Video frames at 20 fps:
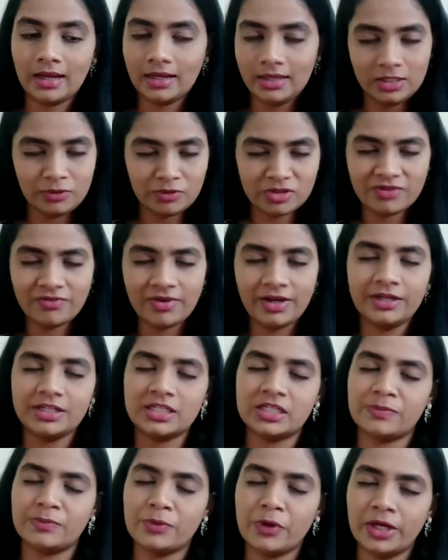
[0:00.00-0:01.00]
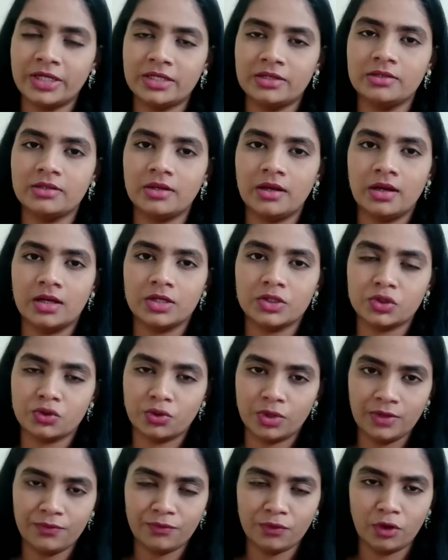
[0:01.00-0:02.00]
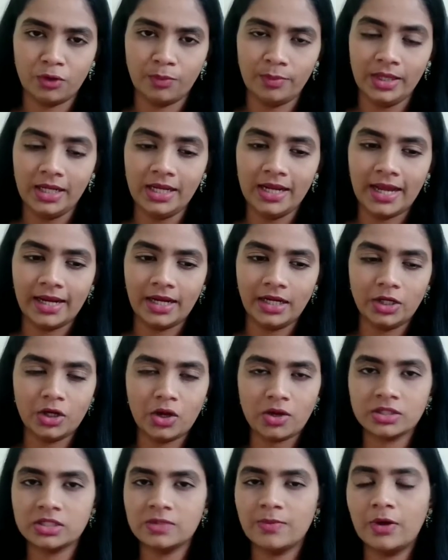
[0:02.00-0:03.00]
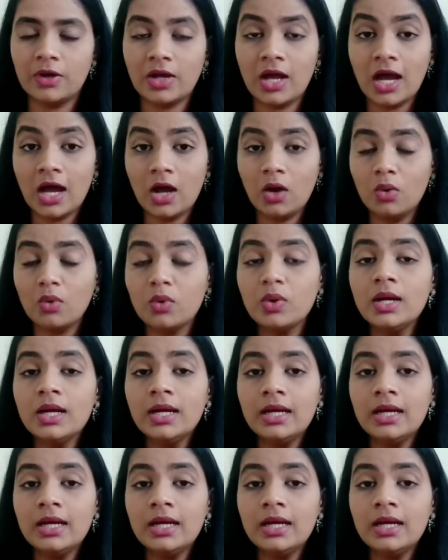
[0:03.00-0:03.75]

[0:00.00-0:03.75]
it was a very disappointed story for me, and it talks about how